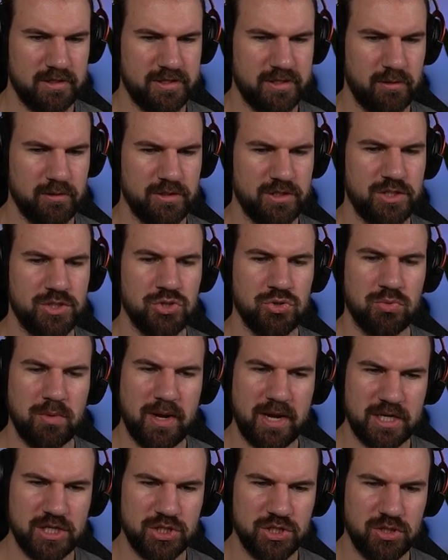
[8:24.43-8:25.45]
So it's
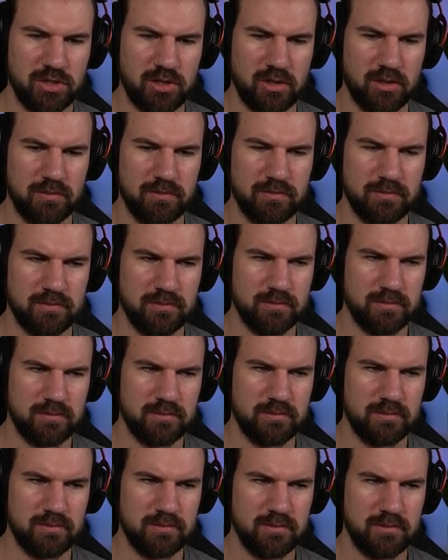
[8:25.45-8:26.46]
directional.
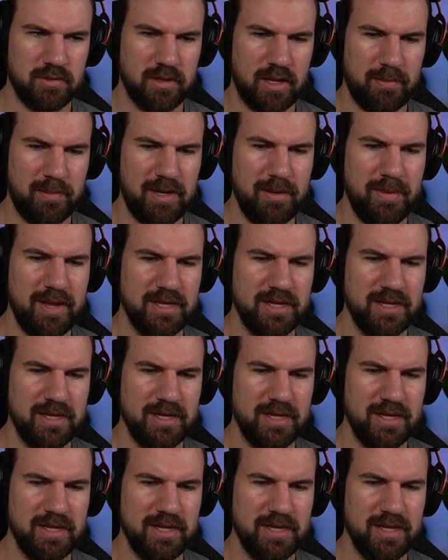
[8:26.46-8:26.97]
I mean,